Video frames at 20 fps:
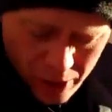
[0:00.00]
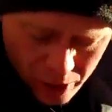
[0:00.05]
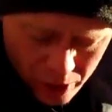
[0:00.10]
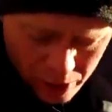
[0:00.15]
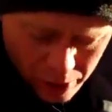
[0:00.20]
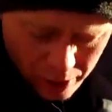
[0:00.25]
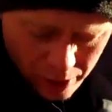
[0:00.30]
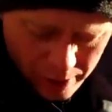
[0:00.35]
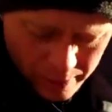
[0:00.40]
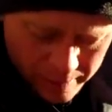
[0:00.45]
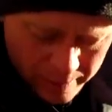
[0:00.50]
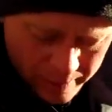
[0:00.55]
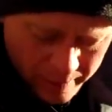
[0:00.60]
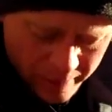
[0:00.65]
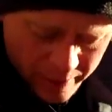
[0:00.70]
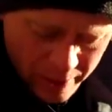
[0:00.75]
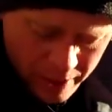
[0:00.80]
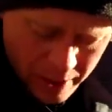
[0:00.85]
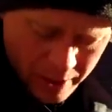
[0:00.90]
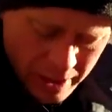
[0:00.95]
cooker.
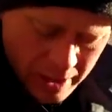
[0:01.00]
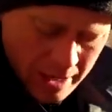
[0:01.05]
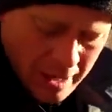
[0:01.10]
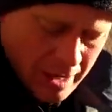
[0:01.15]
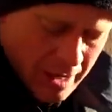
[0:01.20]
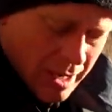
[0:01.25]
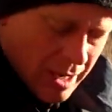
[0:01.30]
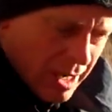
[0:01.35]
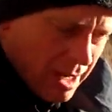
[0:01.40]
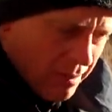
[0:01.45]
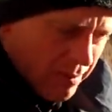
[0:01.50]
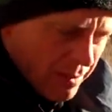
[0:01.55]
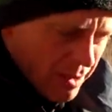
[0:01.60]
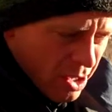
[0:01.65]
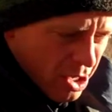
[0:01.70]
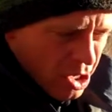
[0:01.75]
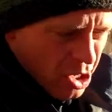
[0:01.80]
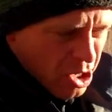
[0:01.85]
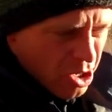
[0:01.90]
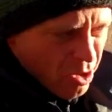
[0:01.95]

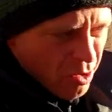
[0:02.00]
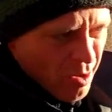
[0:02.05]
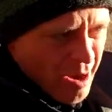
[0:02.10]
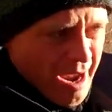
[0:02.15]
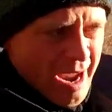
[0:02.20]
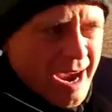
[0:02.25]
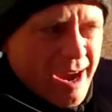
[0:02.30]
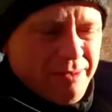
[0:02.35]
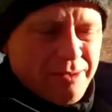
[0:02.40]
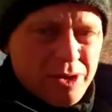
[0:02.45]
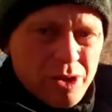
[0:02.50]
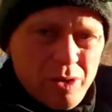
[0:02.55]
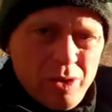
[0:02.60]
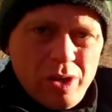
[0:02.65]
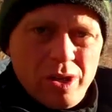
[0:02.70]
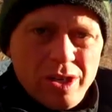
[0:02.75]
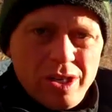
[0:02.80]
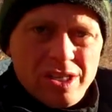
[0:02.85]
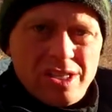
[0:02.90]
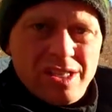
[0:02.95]
You don't have to. You
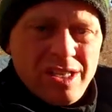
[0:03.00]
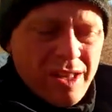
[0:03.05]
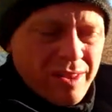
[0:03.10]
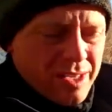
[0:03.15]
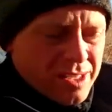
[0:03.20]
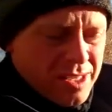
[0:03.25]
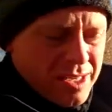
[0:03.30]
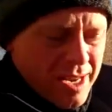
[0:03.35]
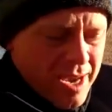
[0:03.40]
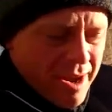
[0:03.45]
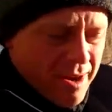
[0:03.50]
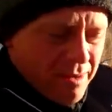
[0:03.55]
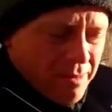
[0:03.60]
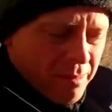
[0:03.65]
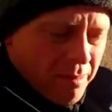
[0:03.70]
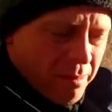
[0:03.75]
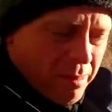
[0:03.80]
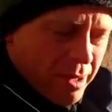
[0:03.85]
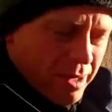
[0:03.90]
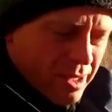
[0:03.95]
can just set this down,
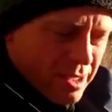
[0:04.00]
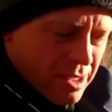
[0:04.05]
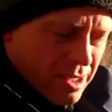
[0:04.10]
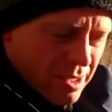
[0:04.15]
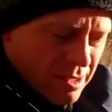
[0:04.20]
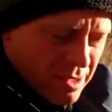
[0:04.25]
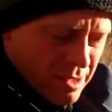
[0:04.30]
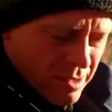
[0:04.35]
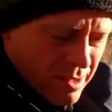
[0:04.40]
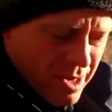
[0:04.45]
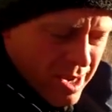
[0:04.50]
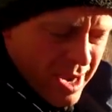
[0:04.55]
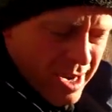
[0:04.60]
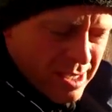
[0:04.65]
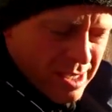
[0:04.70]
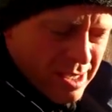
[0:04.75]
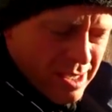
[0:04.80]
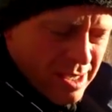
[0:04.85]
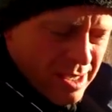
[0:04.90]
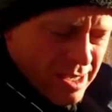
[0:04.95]
but it's also
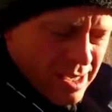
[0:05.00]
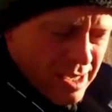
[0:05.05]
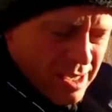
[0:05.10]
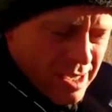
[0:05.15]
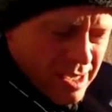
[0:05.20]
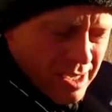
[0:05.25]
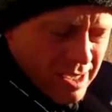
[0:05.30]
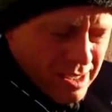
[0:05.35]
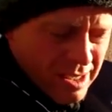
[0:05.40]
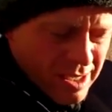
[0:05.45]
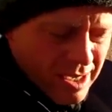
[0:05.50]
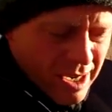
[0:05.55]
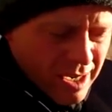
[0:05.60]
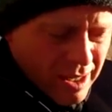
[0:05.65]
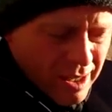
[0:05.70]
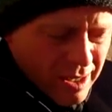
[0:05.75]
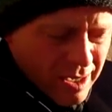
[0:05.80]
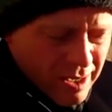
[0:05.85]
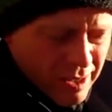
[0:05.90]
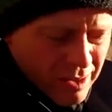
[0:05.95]
nice. It's got
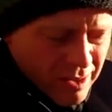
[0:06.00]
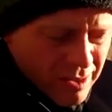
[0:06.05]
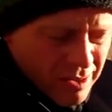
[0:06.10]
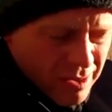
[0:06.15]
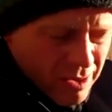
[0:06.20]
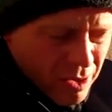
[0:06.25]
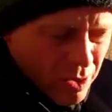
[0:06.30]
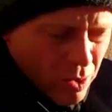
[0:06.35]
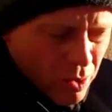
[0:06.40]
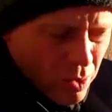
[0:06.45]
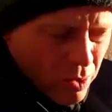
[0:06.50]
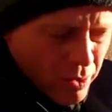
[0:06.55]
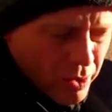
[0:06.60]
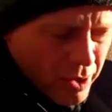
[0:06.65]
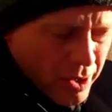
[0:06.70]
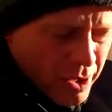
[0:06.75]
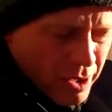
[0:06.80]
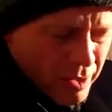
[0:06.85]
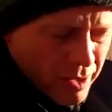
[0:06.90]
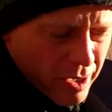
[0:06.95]
a little holder
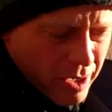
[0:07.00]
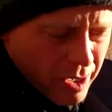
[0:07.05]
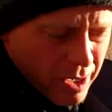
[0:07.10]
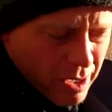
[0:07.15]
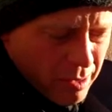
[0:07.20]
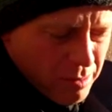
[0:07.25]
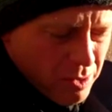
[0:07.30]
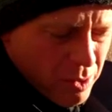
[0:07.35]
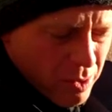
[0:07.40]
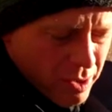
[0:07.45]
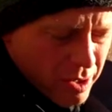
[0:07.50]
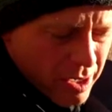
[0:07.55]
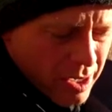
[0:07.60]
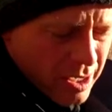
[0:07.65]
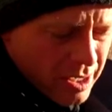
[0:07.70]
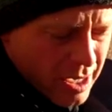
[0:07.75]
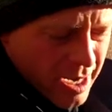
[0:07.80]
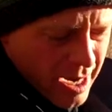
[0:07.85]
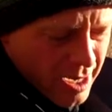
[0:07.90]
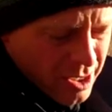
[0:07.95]
here that it comes with. It
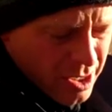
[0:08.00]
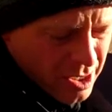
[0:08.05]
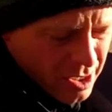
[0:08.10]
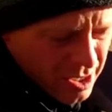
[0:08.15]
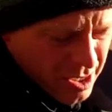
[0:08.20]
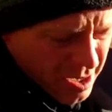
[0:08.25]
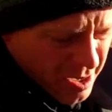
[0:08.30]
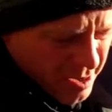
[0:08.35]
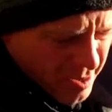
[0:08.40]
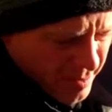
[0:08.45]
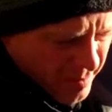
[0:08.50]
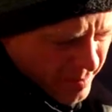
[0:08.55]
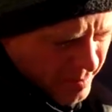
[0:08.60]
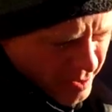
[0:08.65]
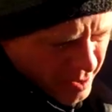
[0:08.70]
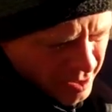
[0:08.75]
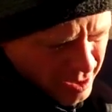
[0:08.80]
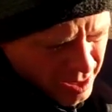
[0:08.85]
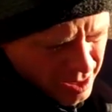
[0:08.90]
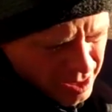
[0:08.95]
attaches.
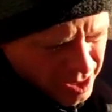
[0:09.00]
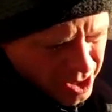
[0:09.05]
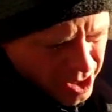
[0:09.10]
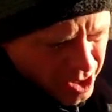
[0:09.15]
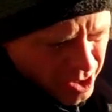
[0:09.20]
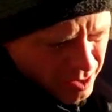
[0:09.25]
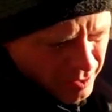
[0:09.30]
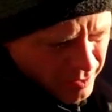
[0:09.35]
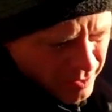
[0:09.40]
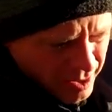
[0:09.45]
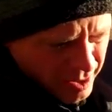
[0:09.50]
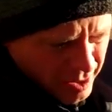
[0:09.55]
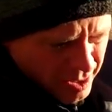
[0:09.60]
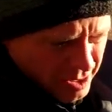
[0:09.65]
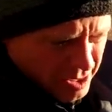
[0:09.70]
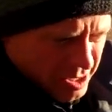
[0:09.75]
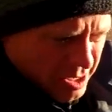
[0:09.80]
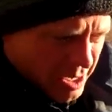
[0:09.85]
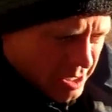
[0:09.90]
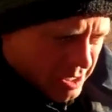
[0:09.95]
It should fit
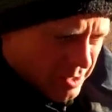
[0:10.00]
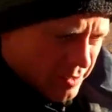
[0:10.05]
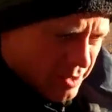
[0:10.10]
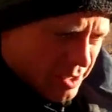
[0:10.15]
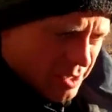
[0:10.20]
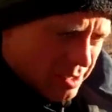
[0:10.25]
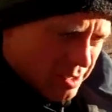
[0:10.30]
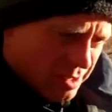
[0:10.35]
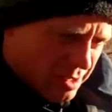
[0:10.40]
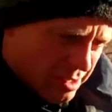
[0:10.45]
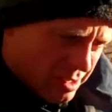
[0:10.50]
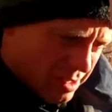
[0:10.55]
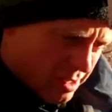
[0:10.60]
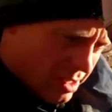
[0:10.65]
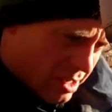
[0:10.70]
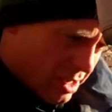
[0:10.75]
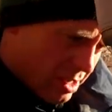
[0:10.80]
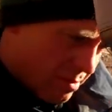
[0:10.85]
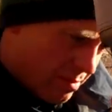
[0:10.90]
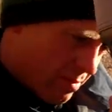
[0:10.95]
this size of a
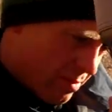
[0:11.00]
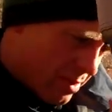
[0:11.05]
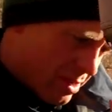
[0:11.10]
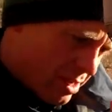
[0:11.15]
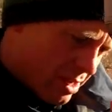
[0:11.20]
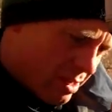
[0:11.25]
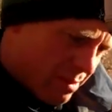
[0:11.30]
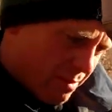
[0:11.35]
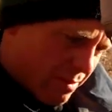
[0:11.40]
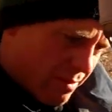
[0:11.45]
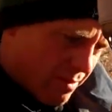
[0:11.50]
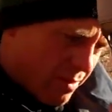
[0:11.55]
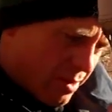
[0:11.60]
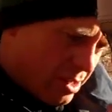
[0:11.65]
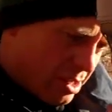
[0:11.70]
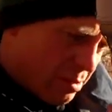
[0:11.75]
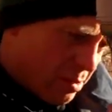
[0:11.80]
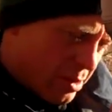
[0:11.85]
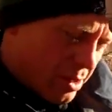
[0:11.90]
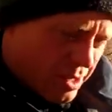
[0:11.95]
cup. Yep,
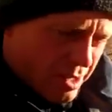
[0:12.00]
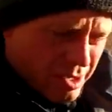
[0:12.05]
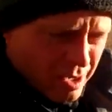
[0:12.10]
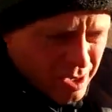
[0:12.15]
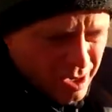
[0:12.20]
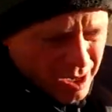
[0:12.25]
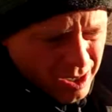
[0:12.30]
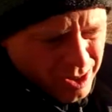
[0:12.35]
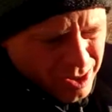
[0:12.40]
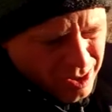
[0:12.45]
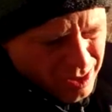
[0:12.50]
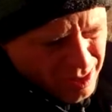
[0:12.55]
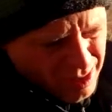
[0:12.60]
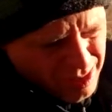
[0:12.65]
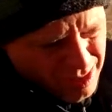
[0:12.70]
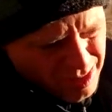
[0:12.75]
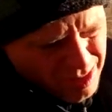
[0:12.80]
fits pretty good actually.